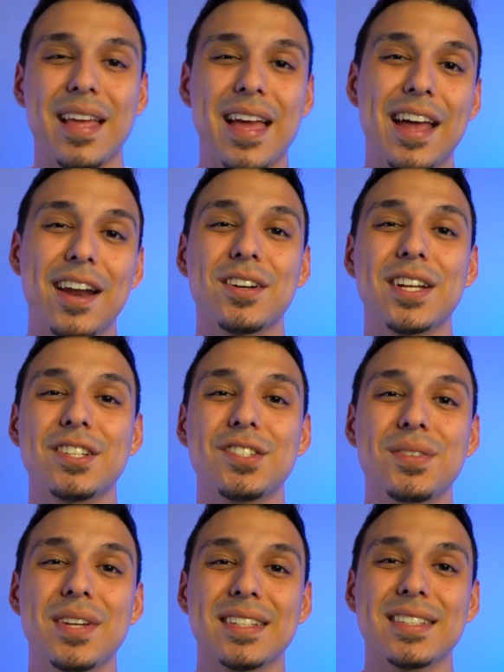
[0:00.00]
and I'll catch
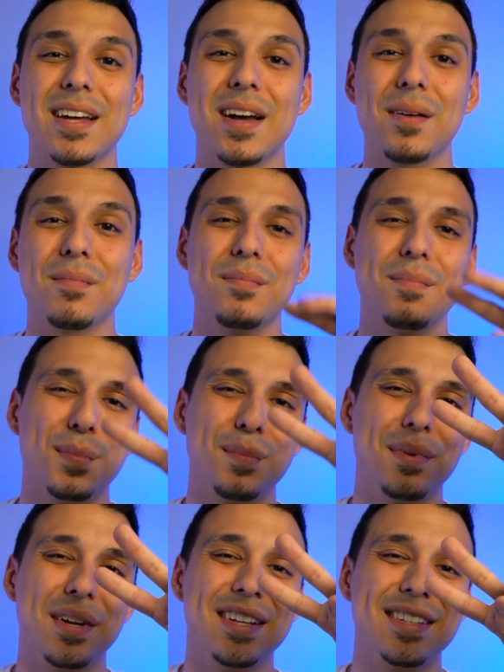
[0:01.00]
you next
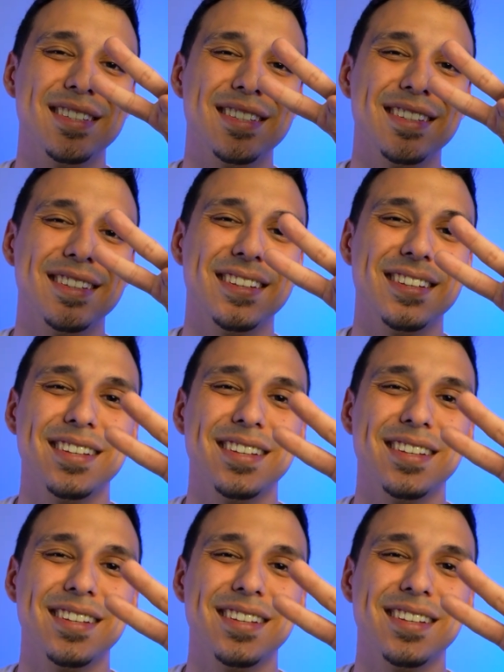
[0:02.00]
time. Peace.